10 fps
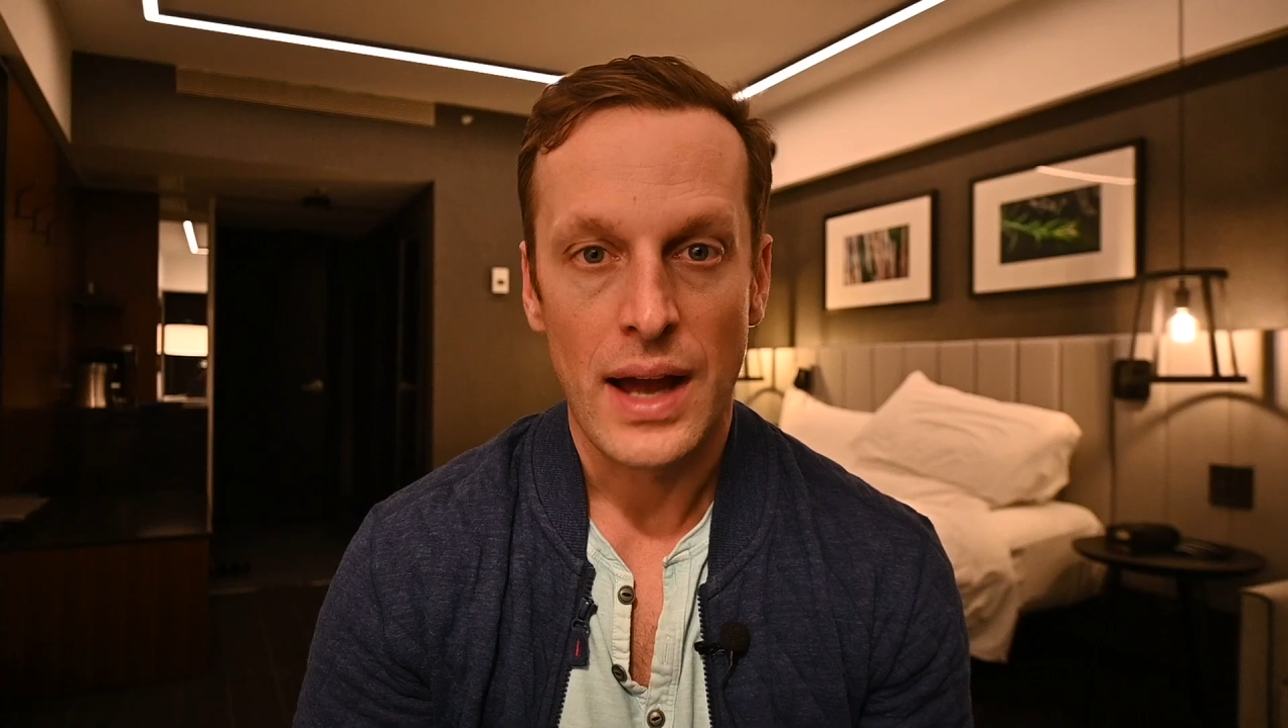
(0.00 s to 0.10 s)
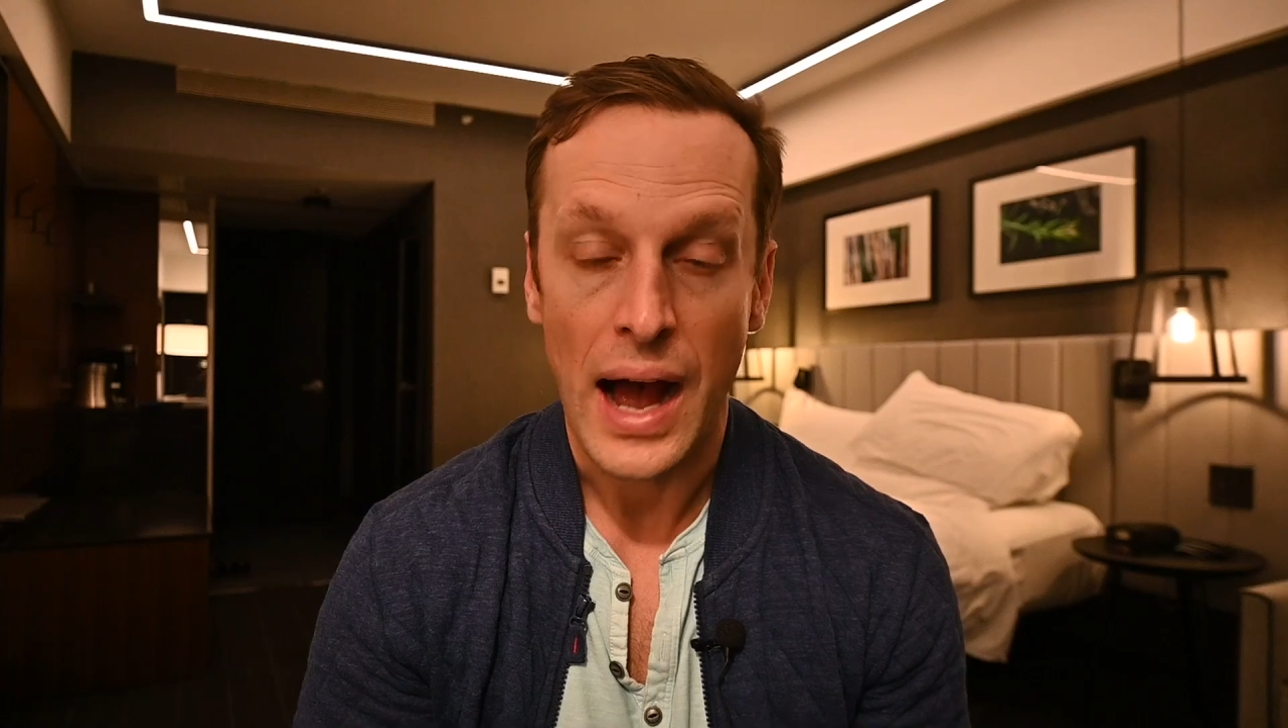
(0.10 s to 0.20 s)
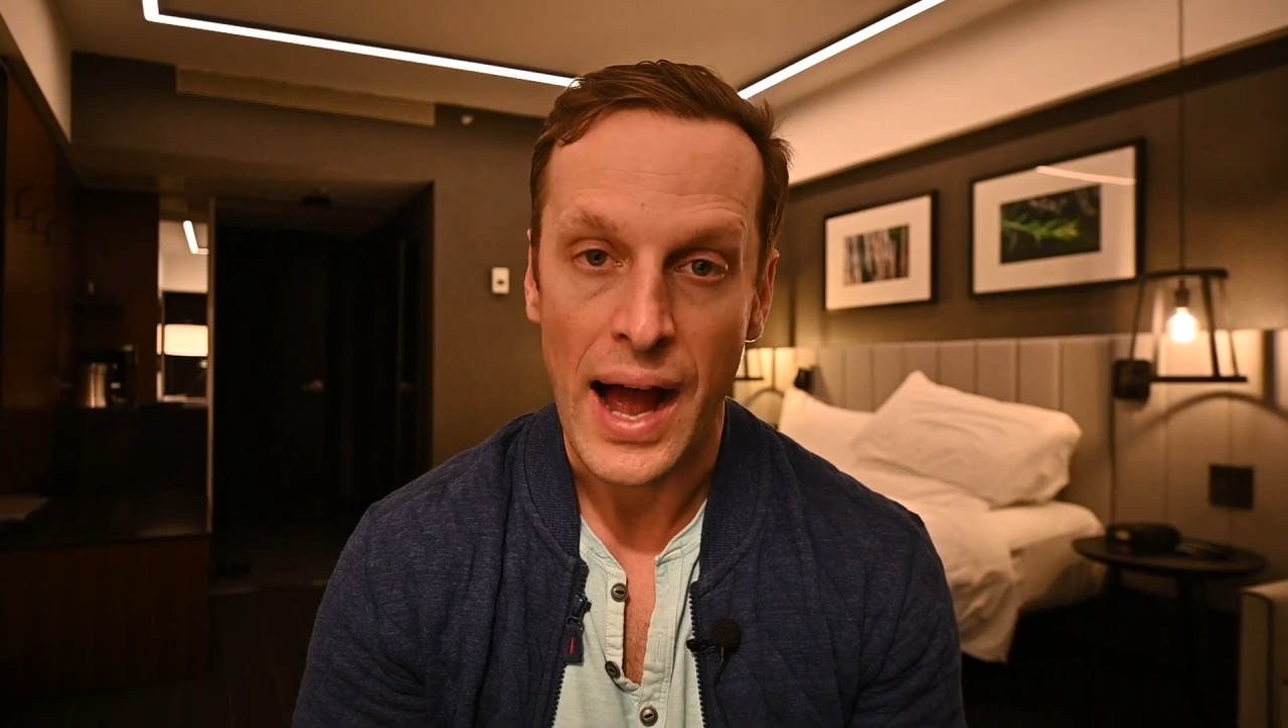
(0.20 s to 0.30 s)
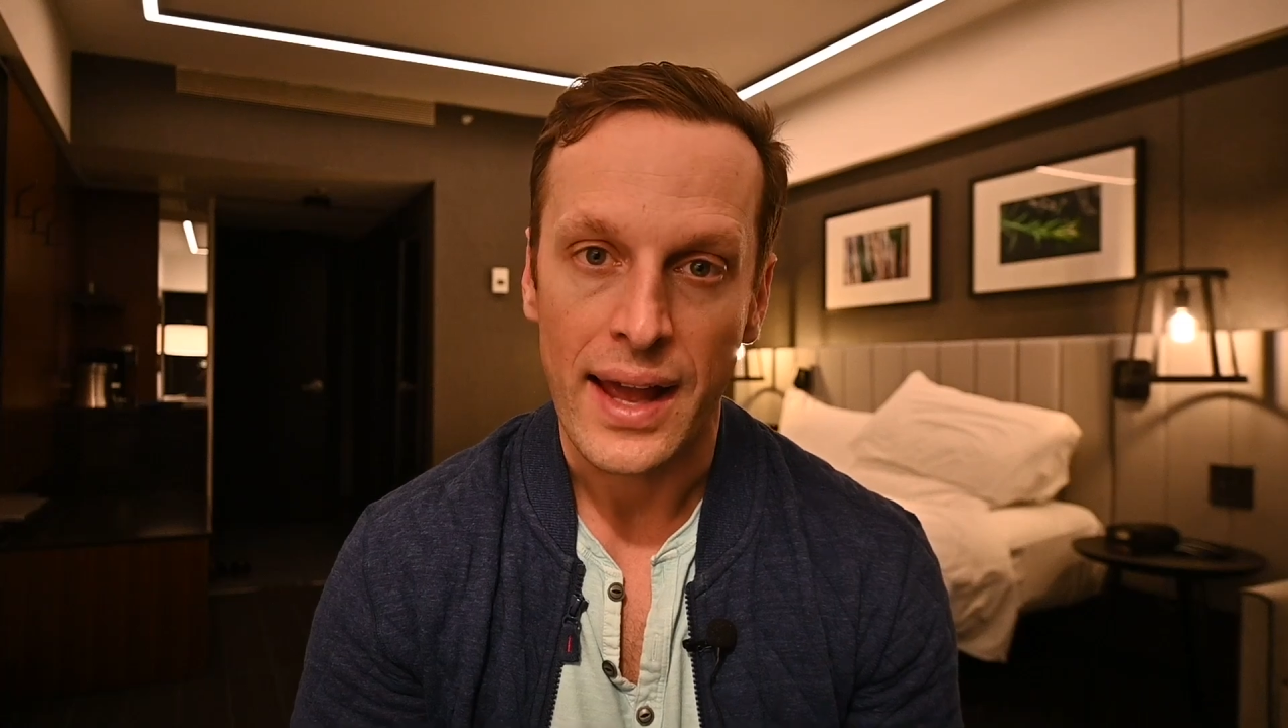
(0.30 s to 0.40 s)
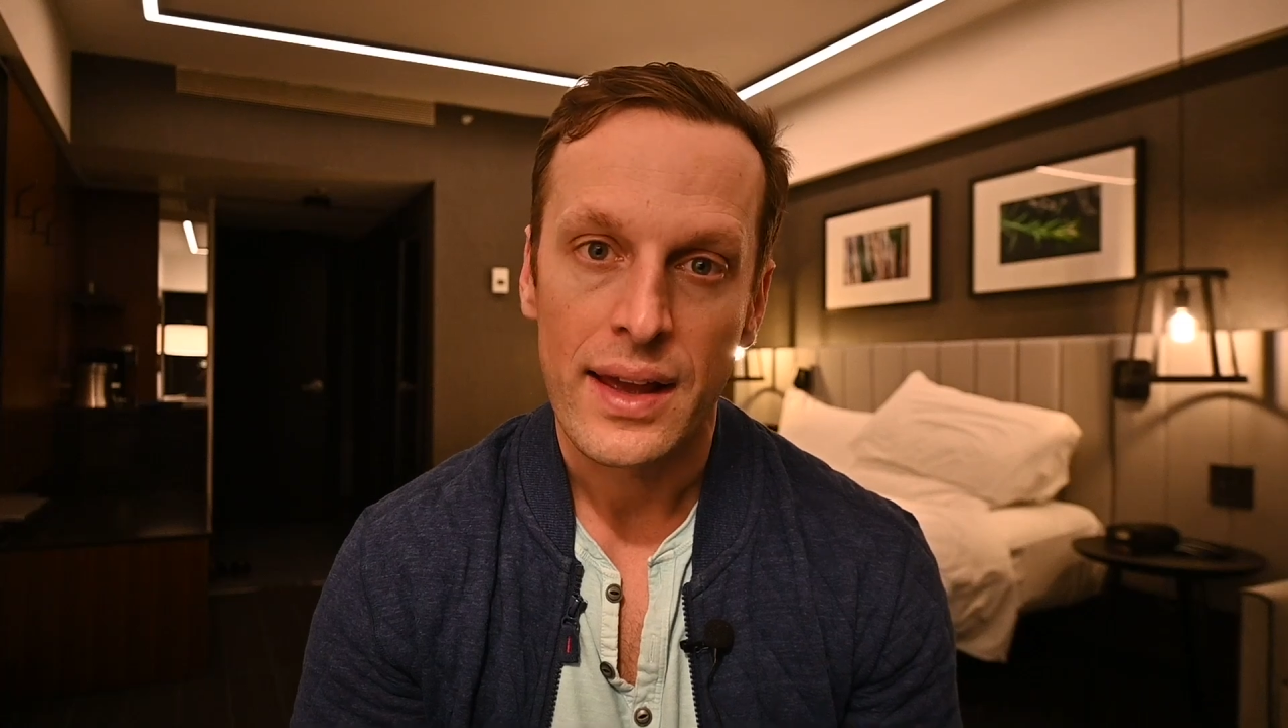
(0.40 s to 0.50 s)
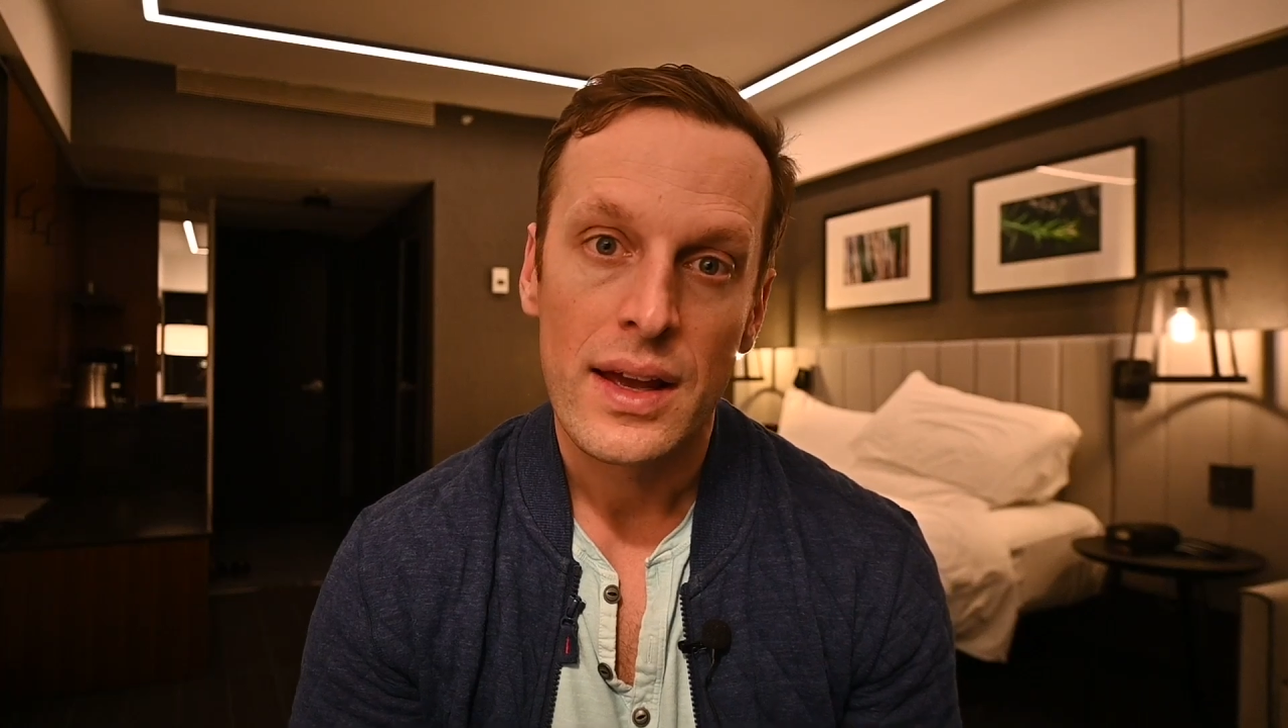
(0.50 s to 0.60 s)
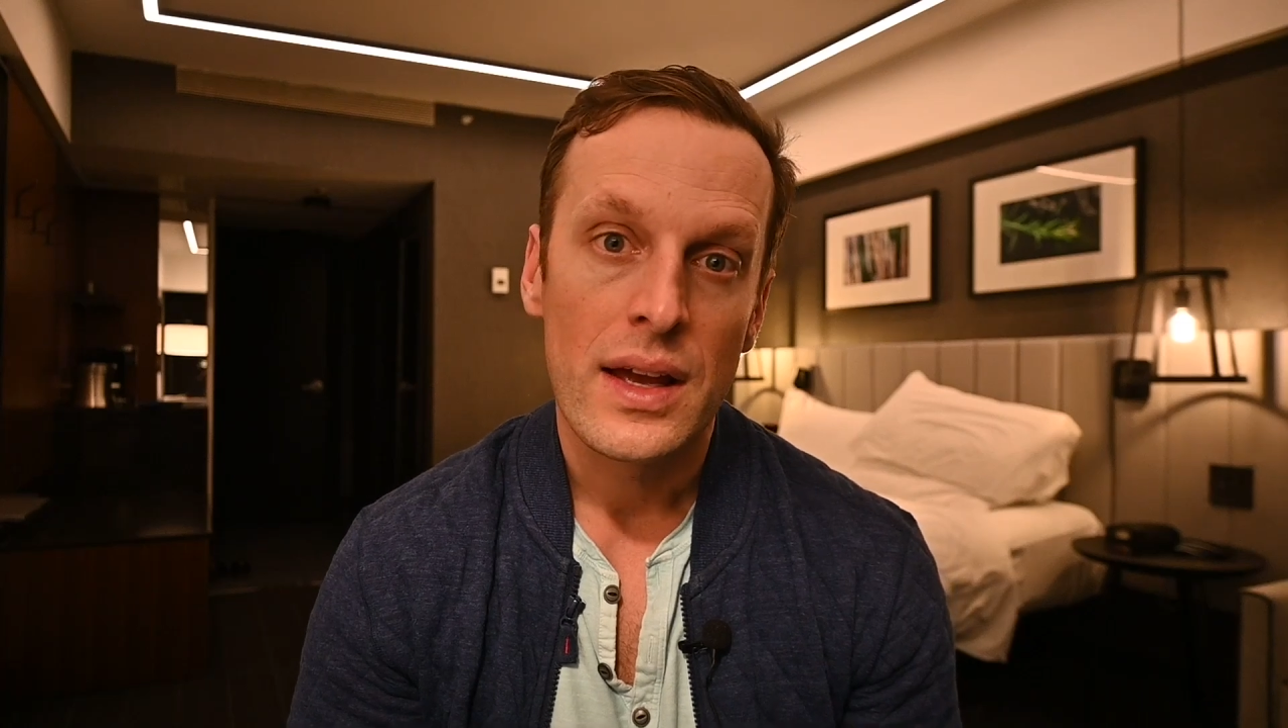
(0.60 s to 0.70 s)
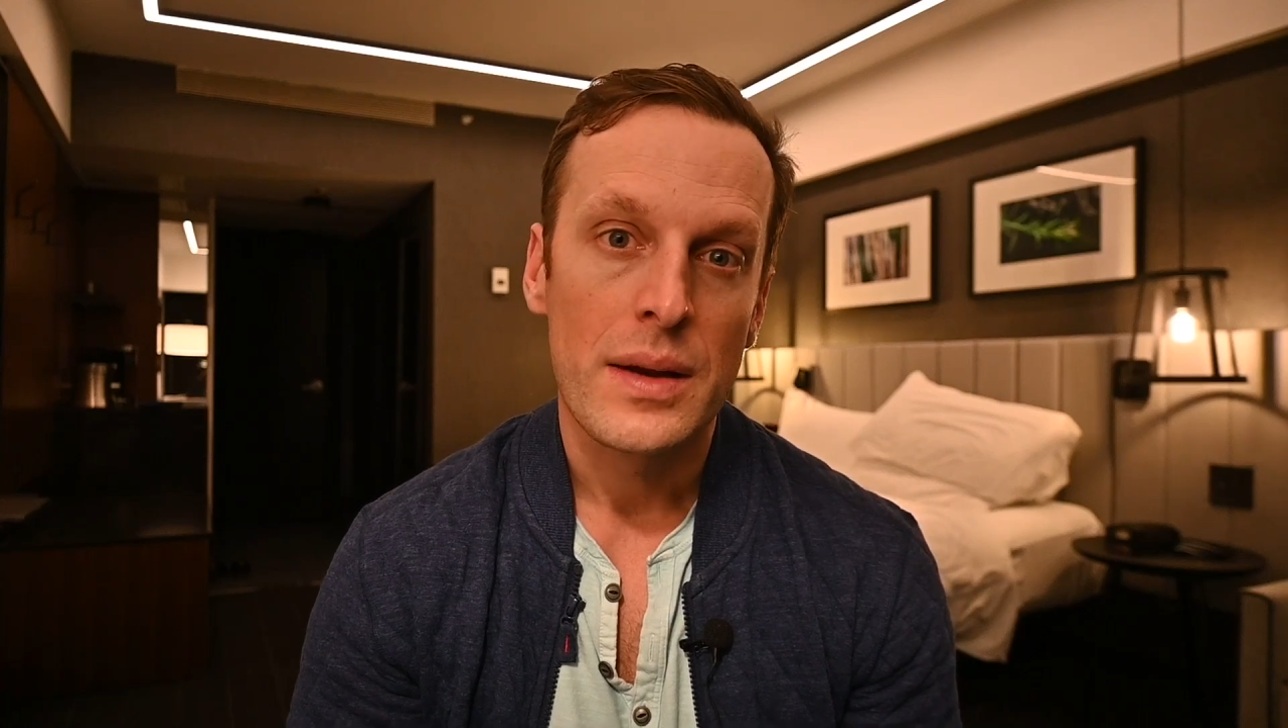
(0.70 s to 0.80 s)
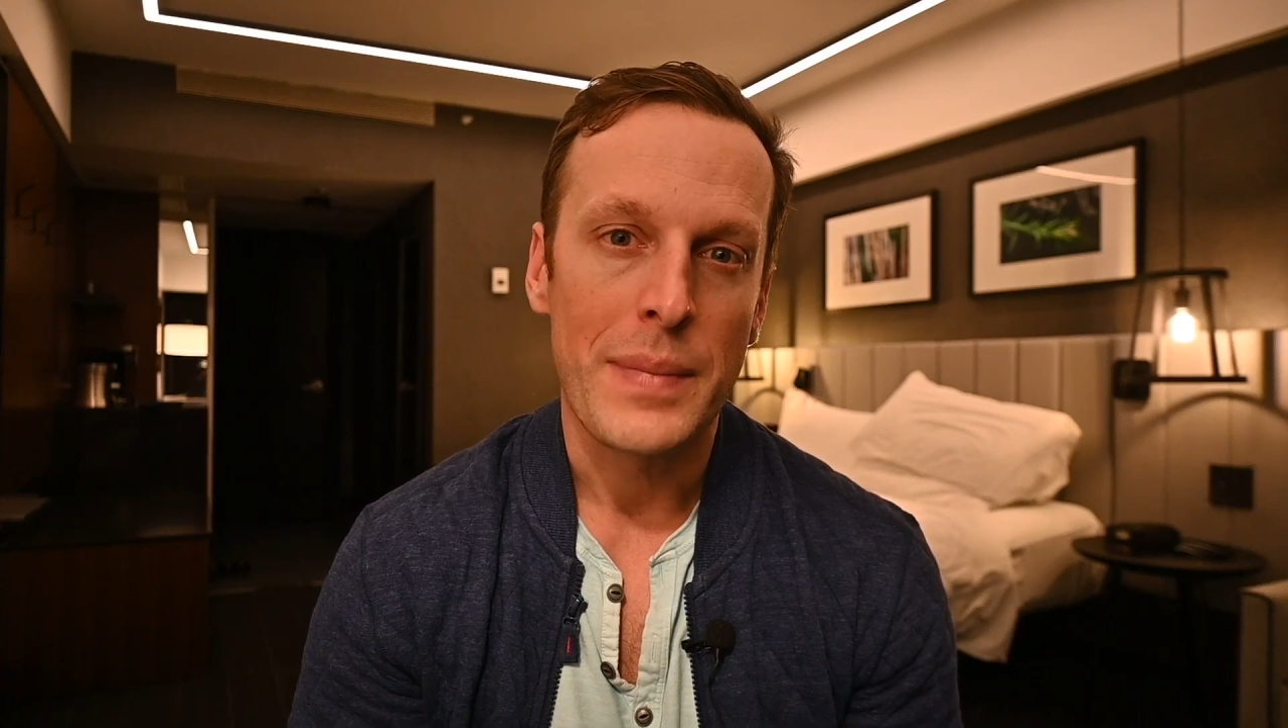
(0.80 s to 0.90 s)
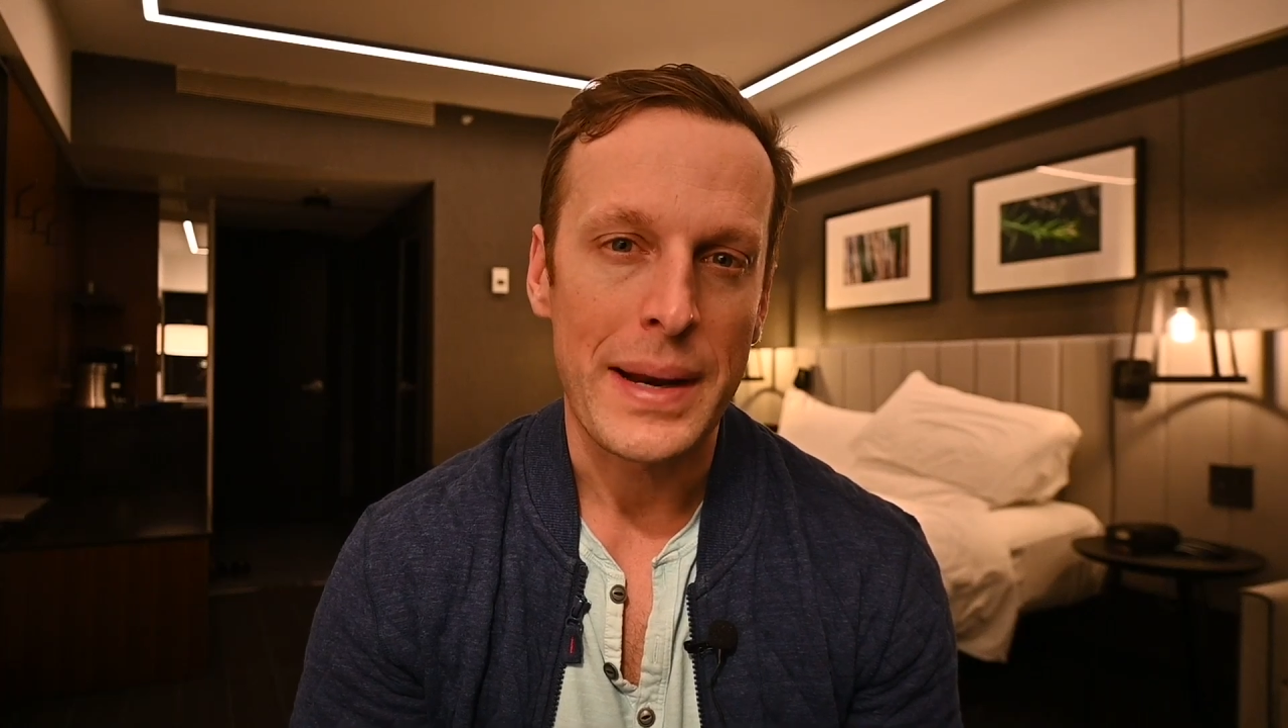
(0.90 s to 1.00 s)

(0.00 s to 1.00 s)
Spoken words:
Hi, my